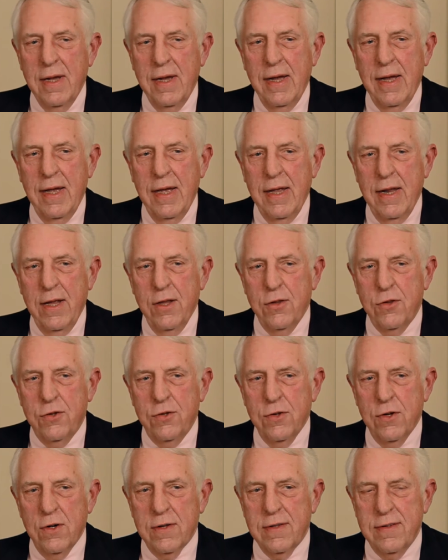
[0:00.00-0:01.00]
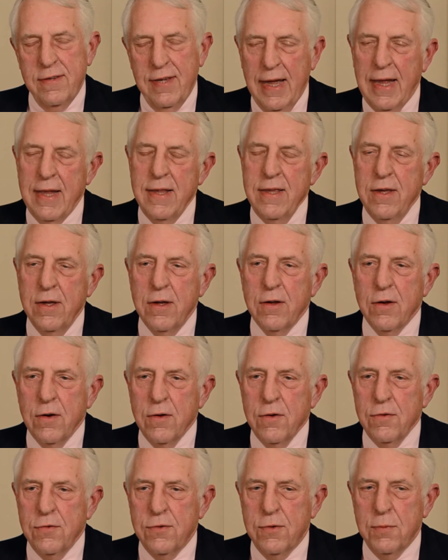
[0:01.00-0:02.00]
And it took 10
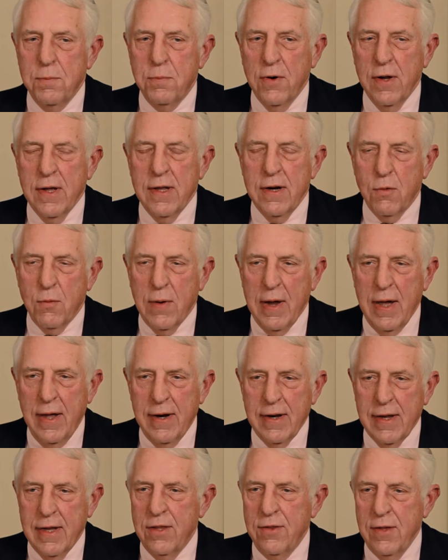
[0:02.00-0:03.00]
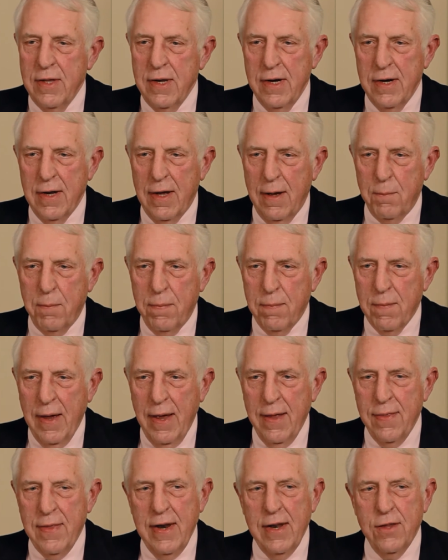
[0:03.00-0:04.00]
years to bring it around and clean it up,
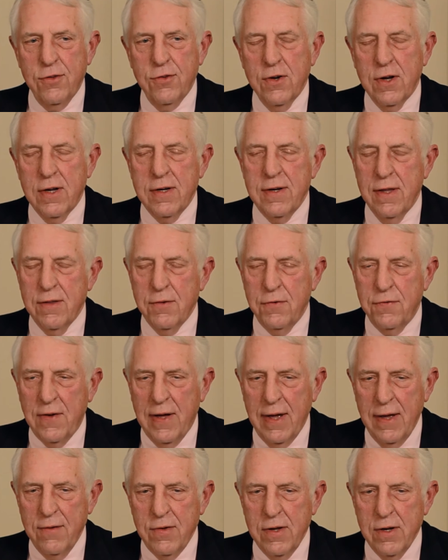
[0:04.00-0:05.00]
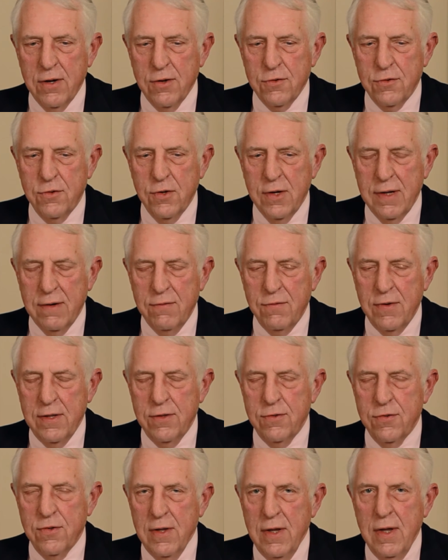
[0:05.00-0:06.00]
and then it took another 5 years to
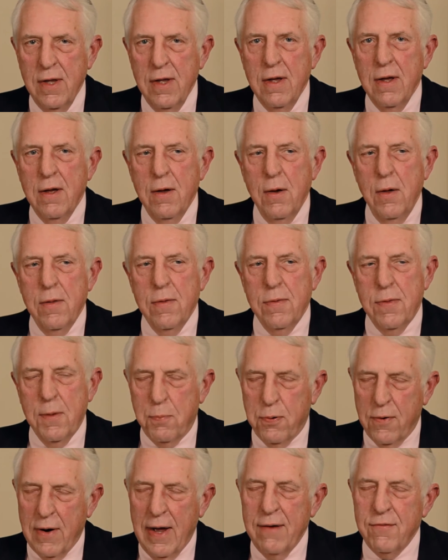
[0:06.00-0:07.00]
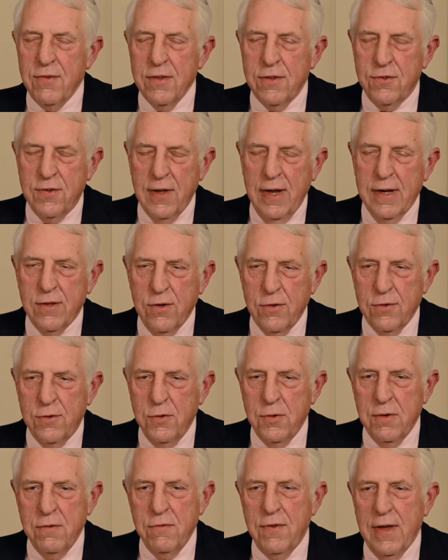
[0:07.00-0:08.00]
convince the private sector
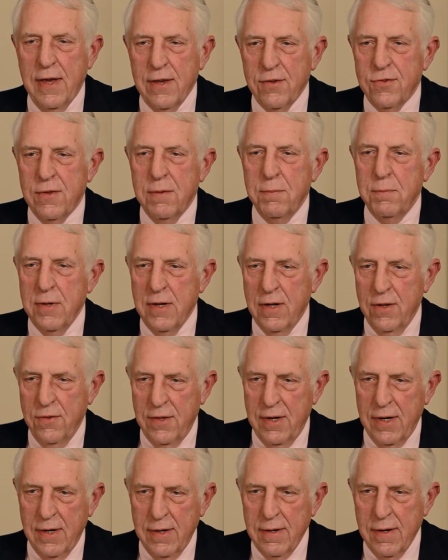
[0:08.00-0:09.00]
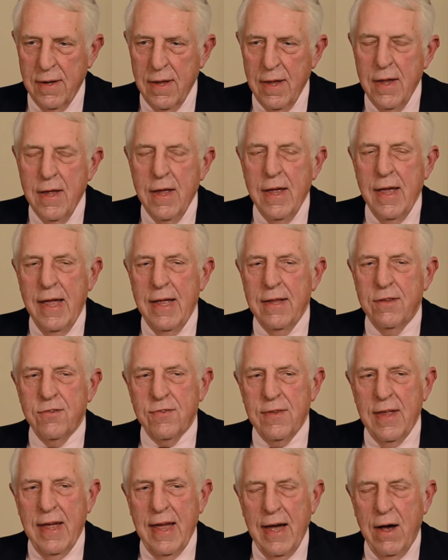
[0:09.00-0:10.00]
to invest and build in it.
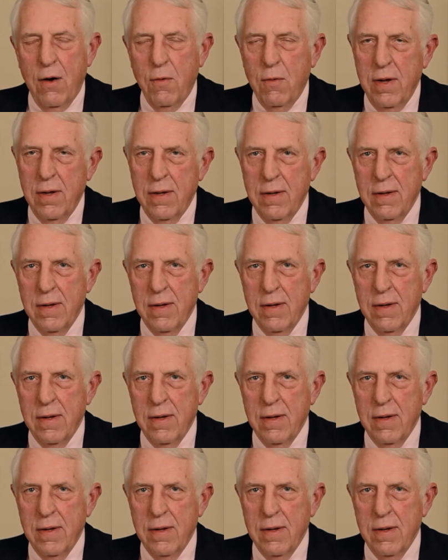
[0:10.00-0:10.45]
It's now